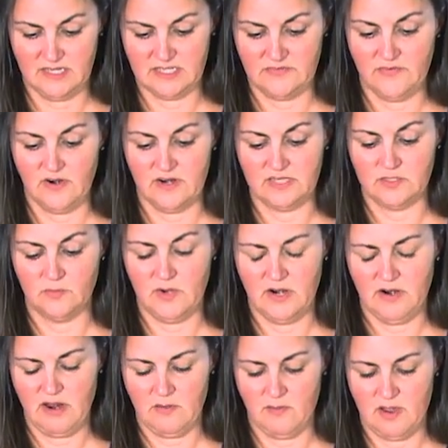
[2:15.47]
as far as
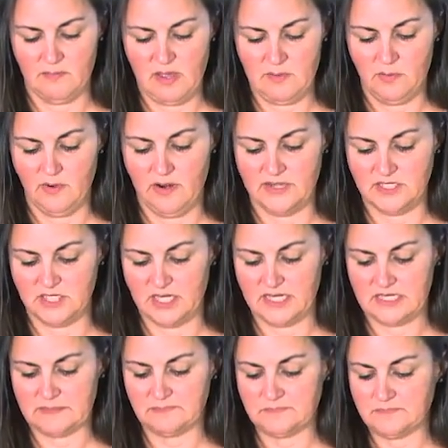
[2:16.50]
where I want my
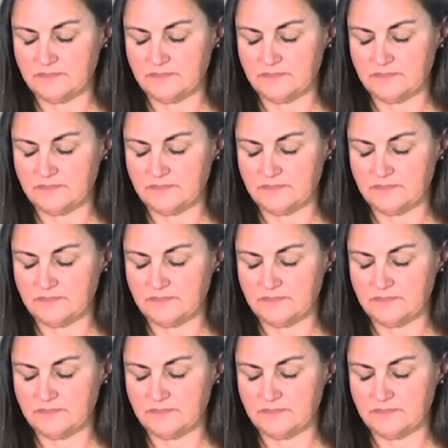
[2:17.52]
project.